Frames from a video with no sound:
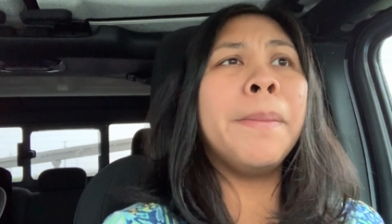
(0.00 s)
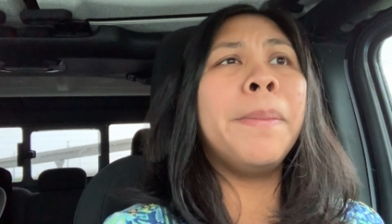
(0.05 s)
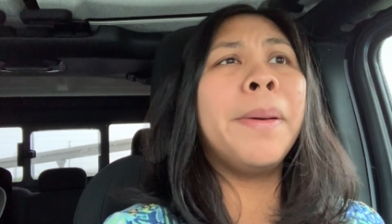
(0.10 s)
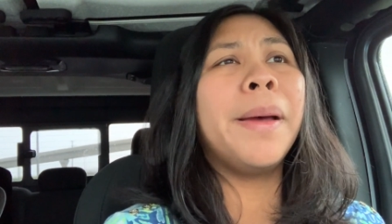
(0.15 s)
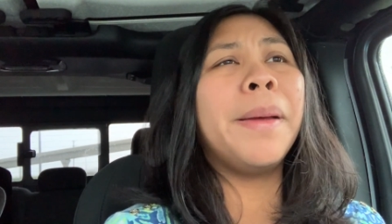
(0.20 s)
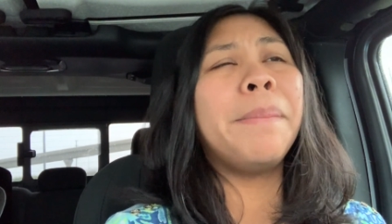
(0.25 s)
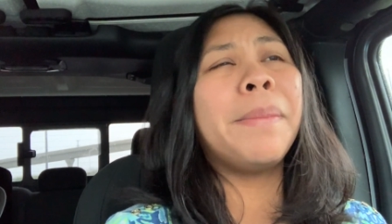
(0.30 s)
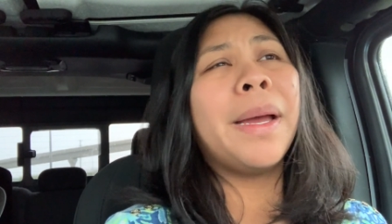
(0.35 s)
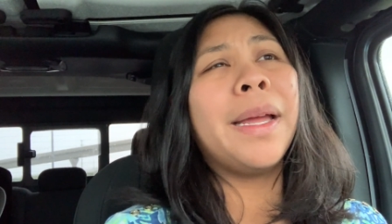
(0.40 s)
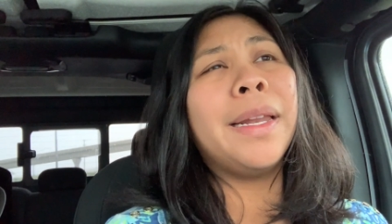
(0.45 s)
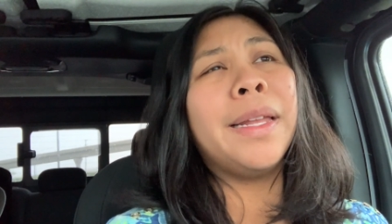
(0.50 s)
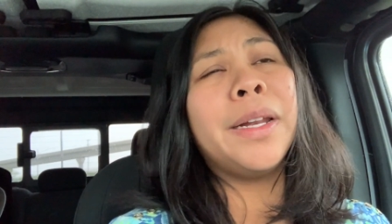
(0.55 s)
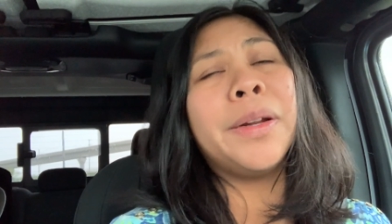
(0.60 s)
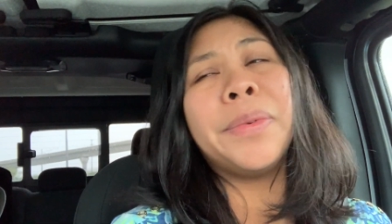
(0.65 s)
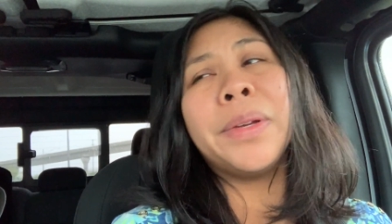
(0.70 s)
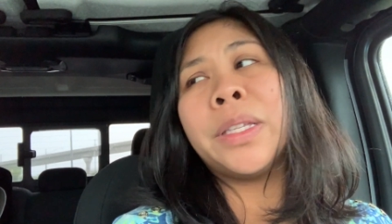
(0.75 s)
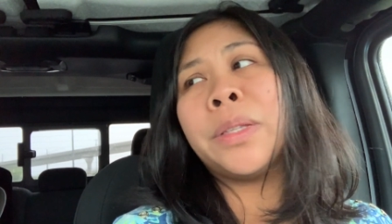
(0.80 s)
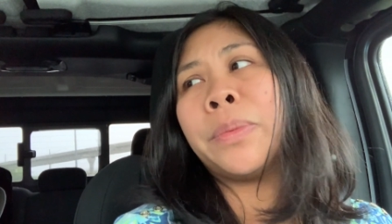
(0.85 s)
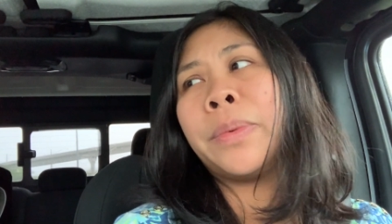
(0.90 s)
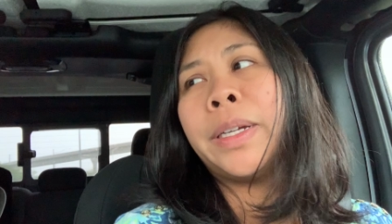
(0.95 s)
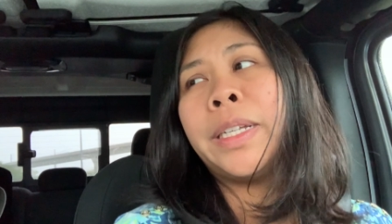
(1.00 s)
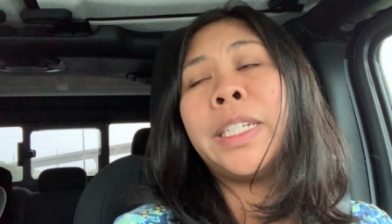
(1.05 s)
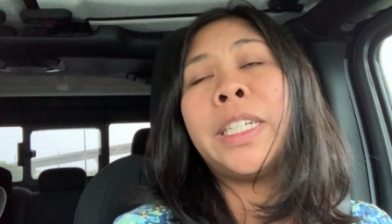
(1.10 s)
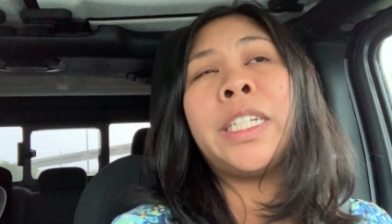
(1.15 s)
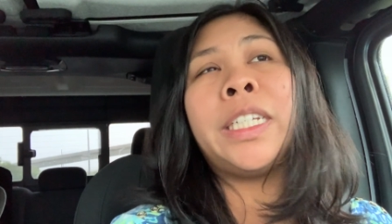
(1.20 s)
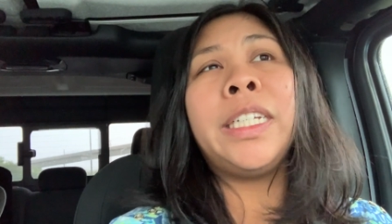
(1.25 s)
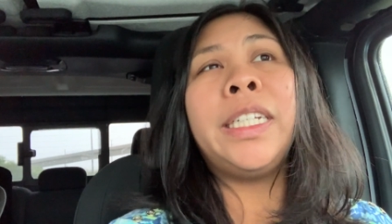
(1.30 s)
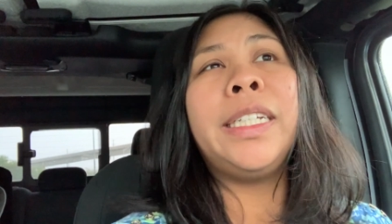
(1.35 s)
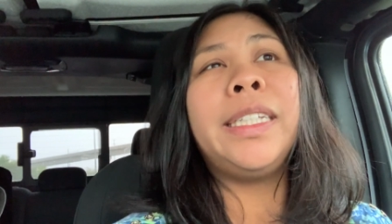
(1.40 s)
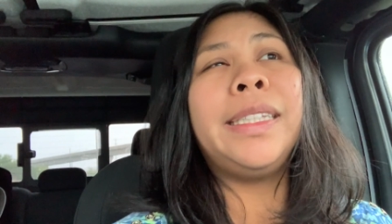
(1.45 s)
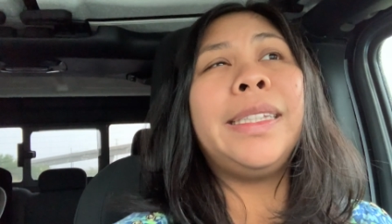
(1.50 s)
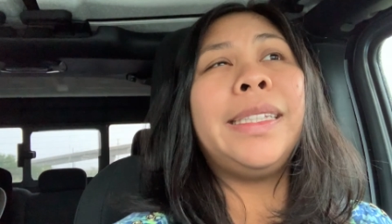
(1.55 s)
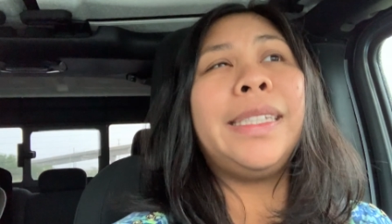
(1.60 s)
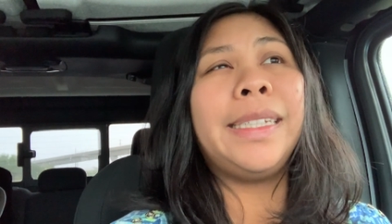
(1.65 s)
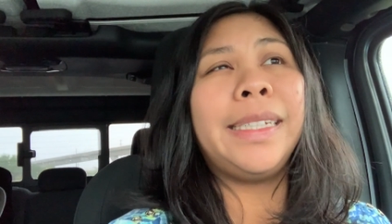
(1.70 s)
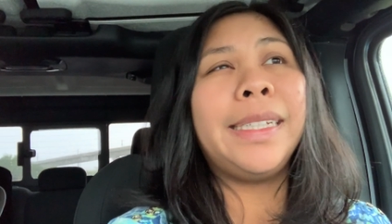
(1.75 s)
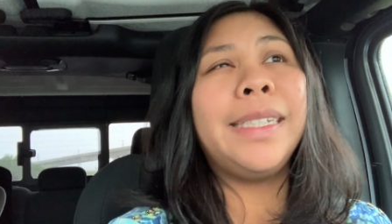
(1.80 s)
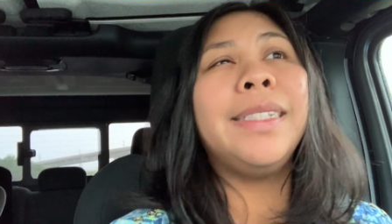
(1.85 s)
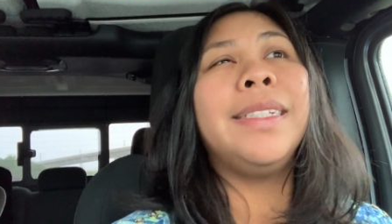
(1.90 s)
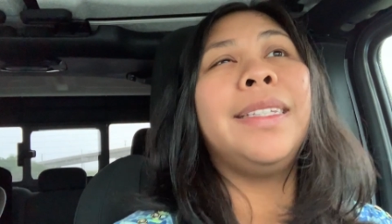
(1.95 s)
but my littlest one, she
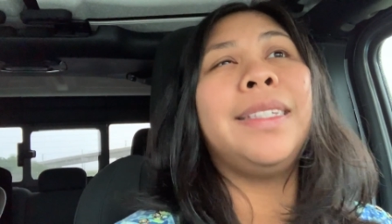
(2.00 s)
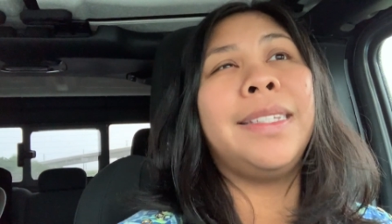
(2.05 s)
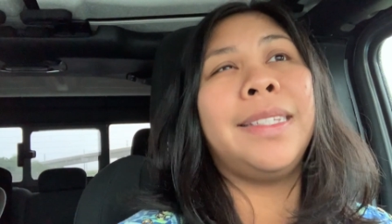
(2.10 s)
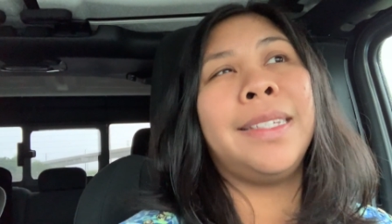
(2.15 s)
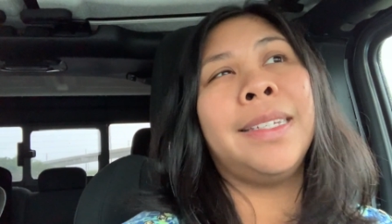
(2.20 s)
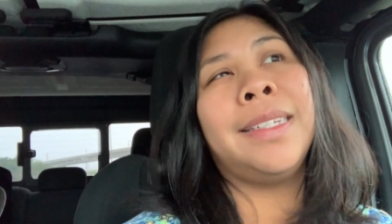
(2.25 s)
needs